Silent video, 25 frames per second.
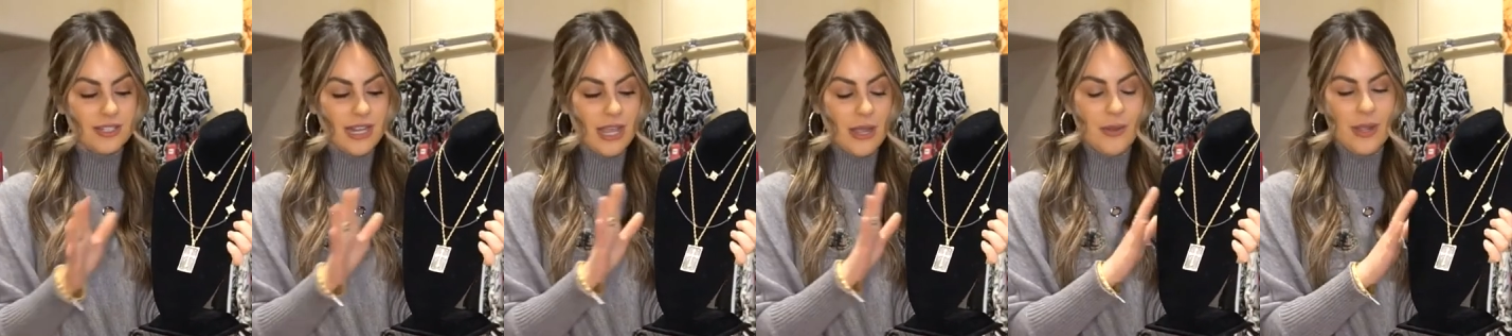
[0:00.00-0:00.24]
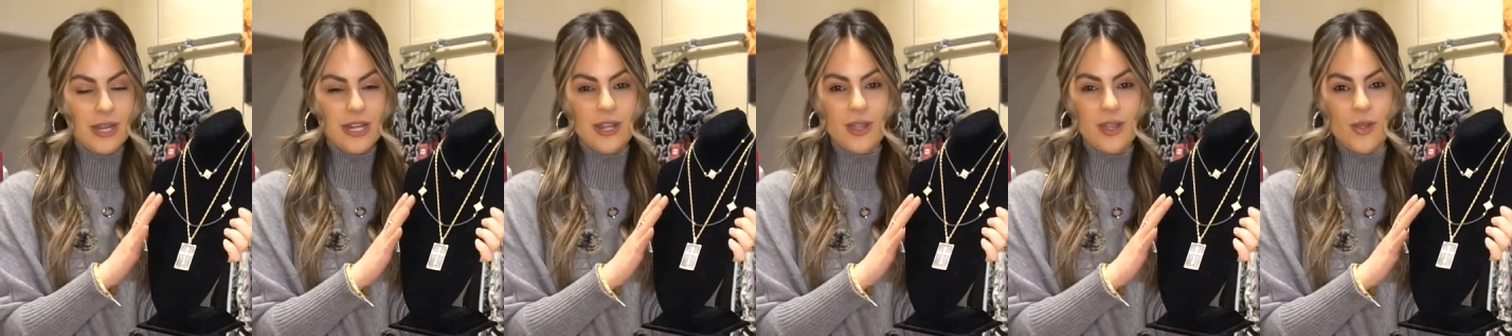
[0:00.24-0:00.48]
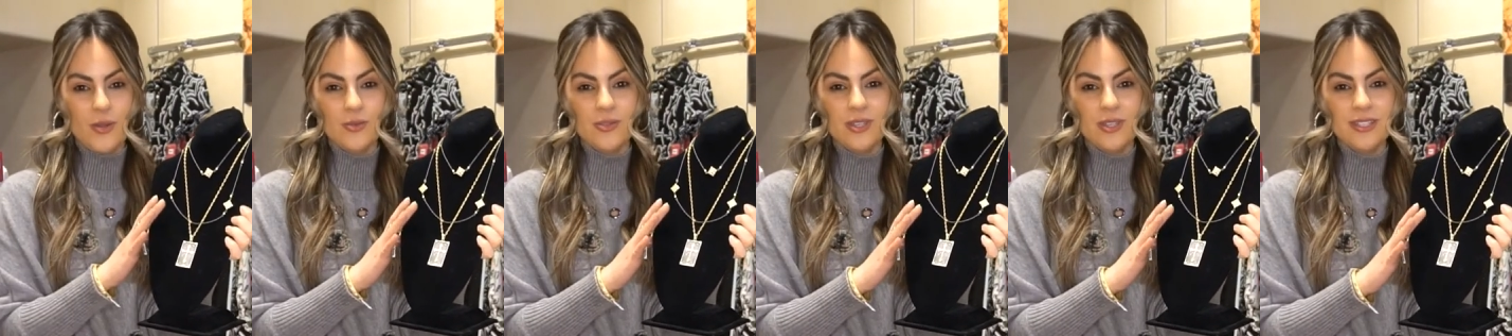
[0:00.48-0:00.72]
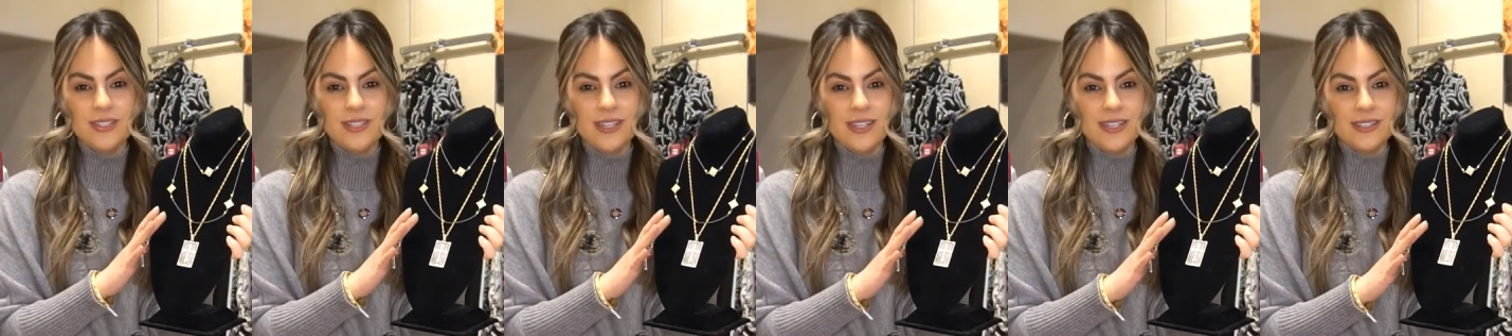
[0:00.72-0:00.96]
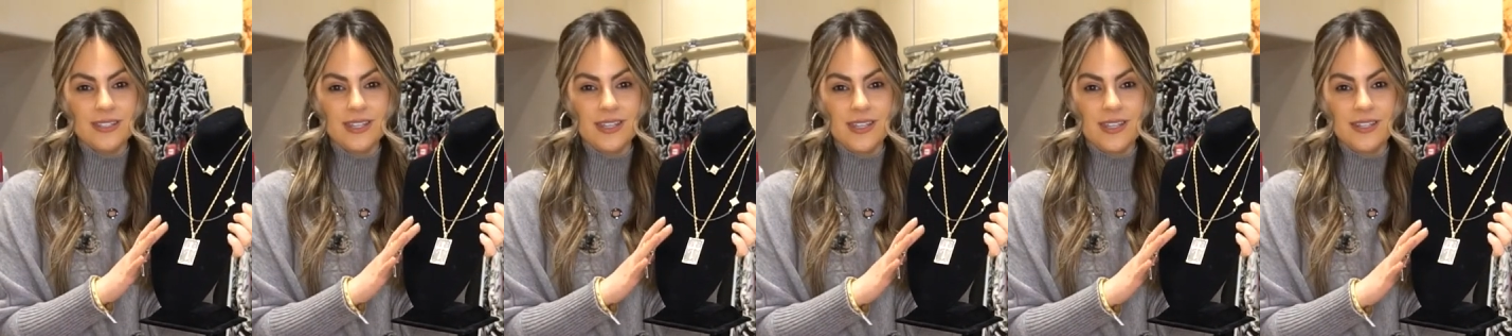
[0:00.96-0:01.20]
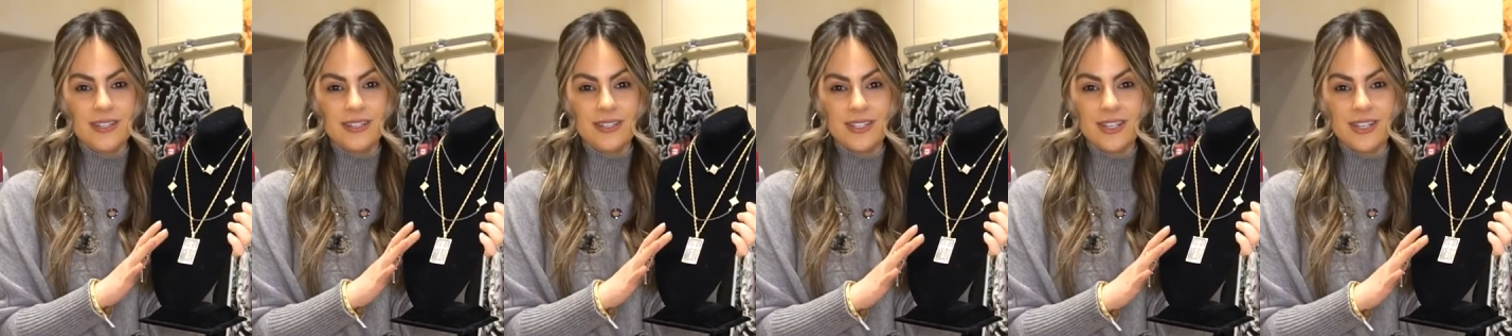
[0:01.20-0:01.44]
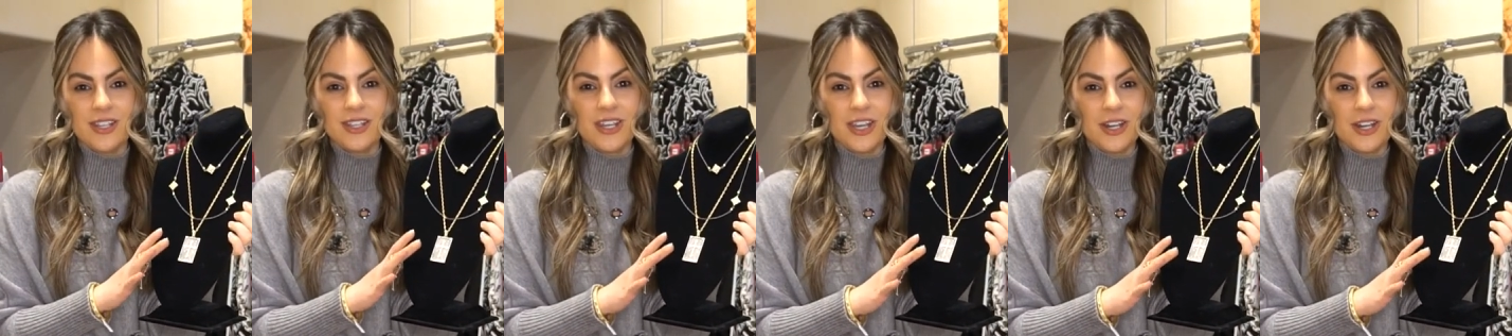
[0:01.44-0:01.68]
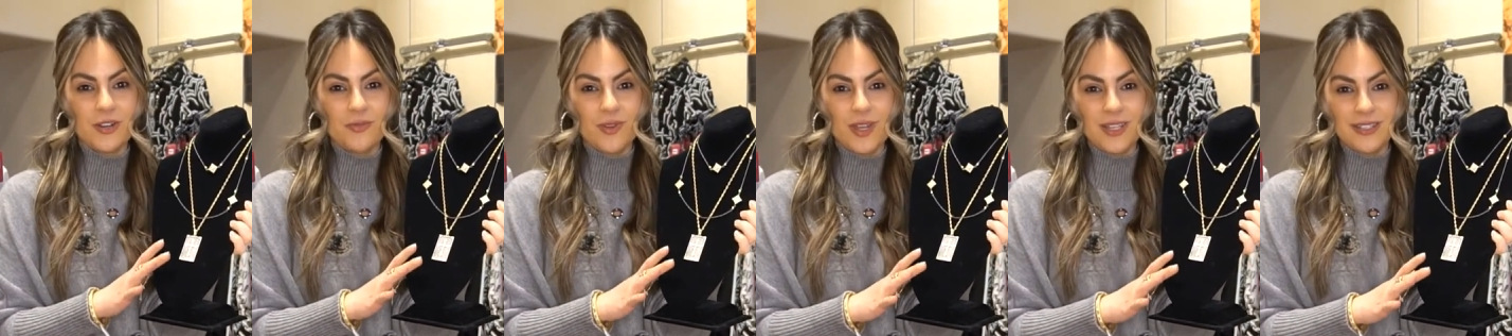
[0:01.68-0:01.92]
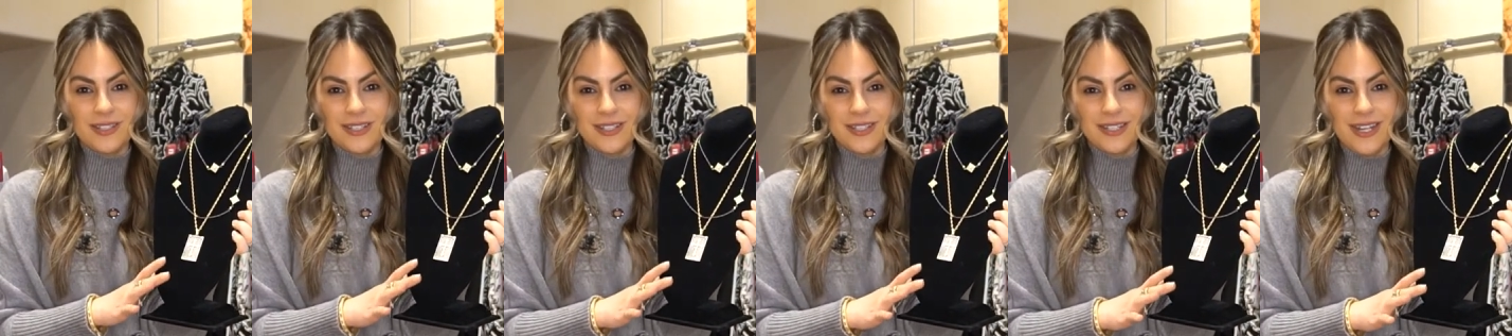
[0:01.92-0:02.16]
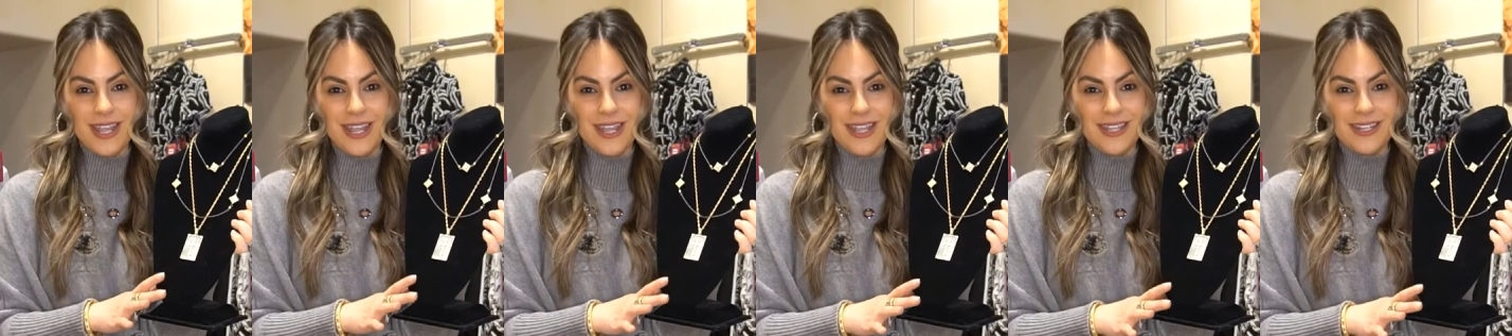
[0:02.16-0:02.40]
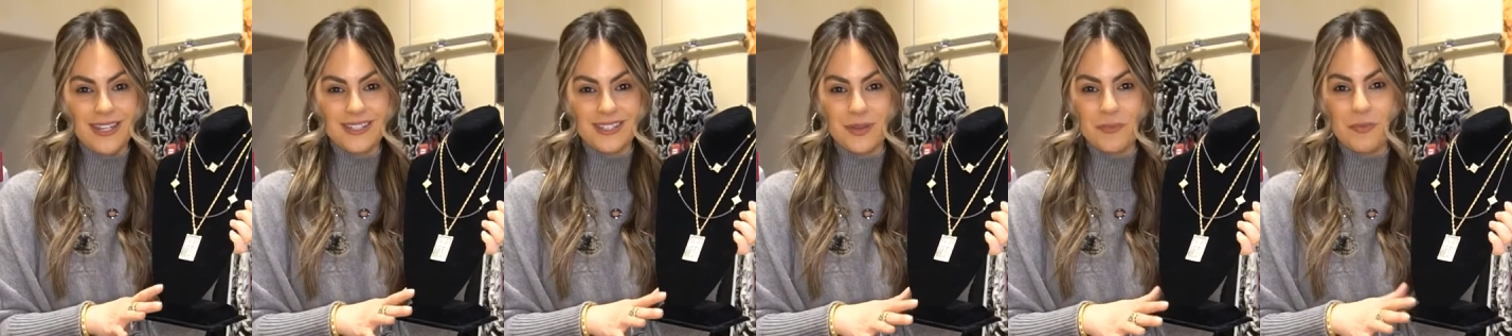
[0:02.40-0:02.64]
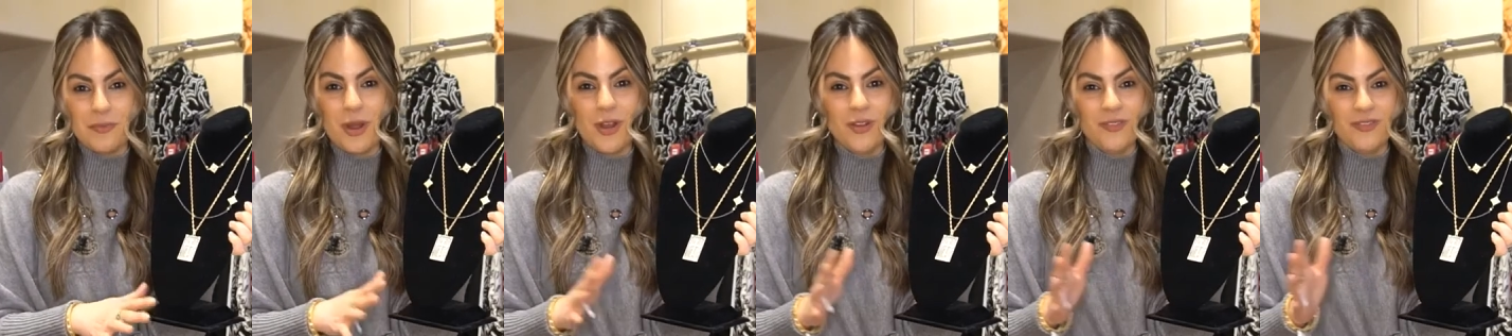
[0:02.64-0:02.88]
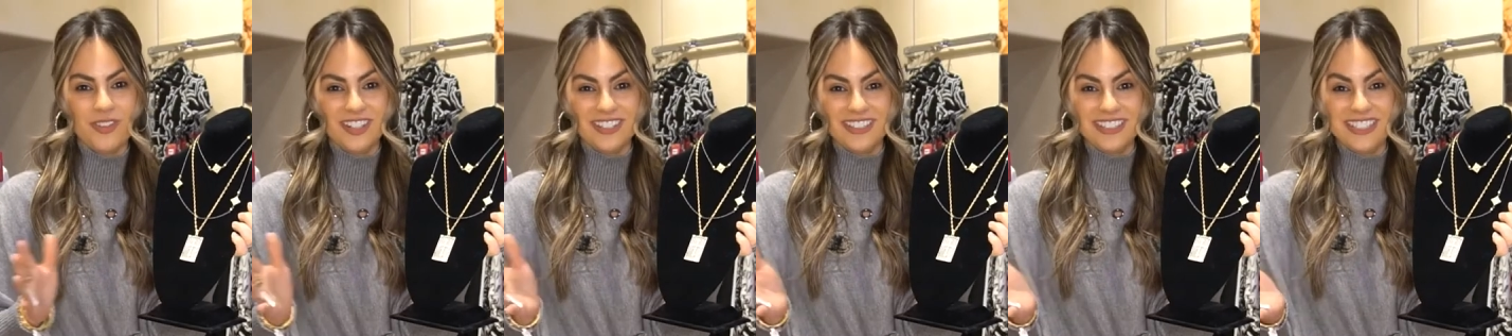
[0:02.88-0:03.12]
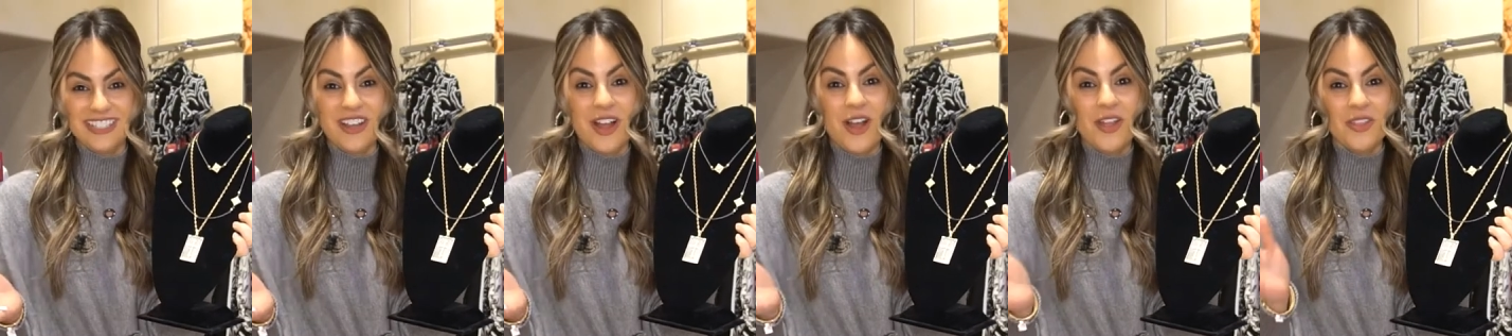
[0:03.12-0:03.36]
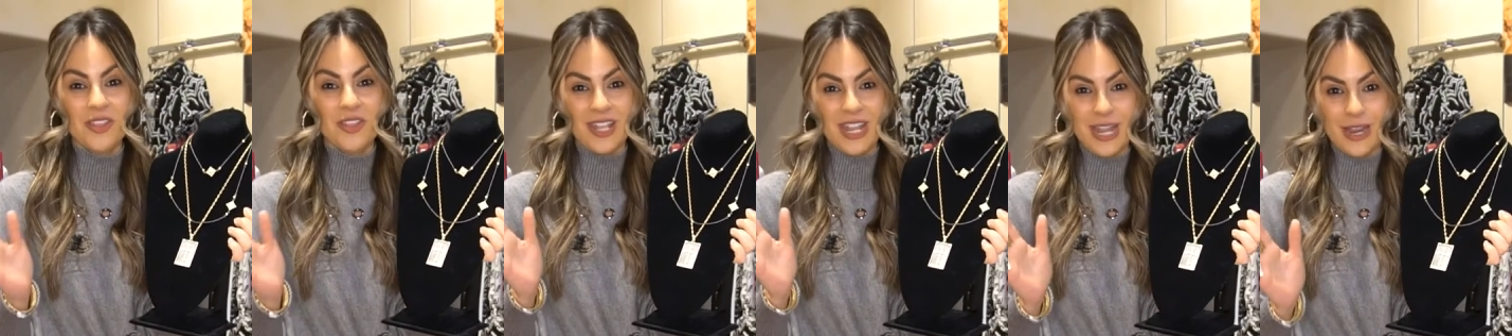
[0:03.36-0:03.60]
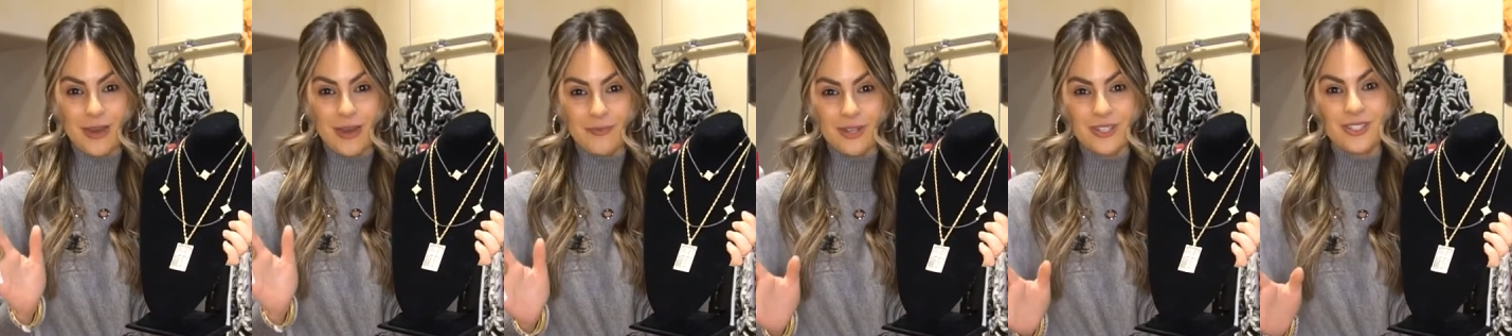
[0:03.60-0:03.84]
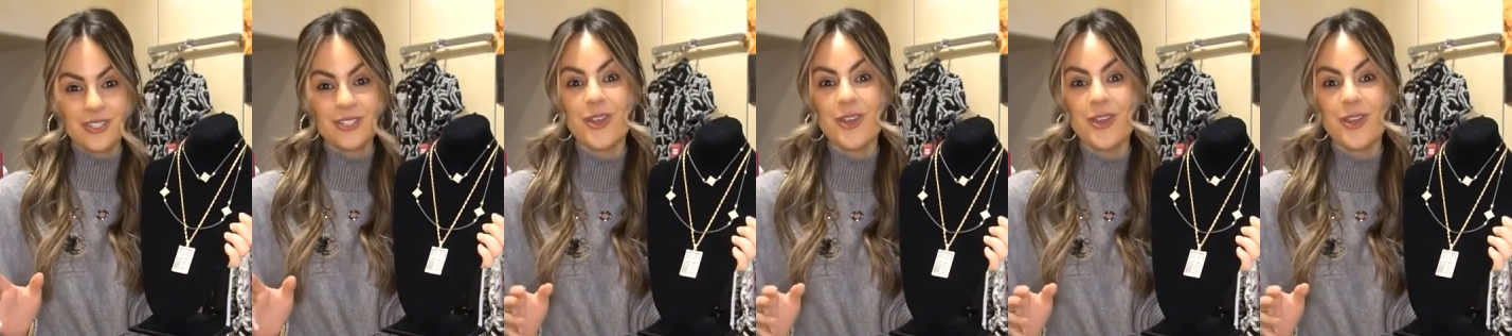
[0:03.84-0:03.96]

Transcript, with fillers: Now I know this isn't gonna resonate perfectly on the camera,